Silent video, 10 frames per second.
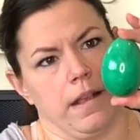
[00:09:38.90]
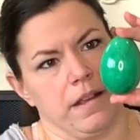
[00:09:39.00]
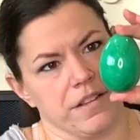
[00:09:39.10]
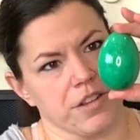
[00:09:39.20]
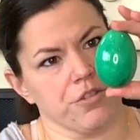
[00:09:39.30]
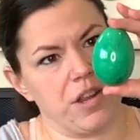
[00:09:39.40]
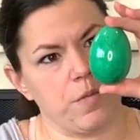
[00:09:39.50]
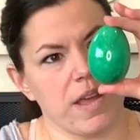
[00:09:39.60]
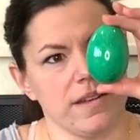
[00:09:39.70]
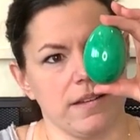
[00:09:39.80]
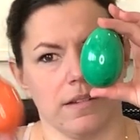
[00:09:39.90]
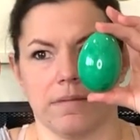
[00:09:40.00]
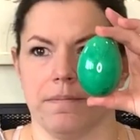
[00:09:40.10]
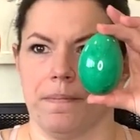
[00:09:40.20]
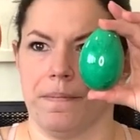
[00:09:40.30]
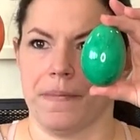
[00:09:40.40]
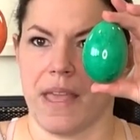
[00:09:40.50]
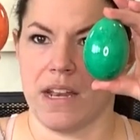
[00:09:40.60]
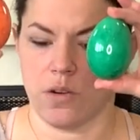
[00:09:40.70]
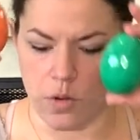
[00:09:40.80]
There's a green one
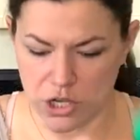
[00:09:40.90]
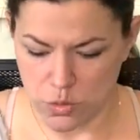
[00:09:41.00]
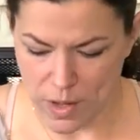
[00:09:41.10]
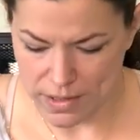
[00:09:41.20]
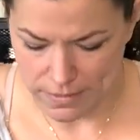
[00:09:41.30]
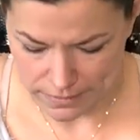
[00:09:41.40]
and an orange one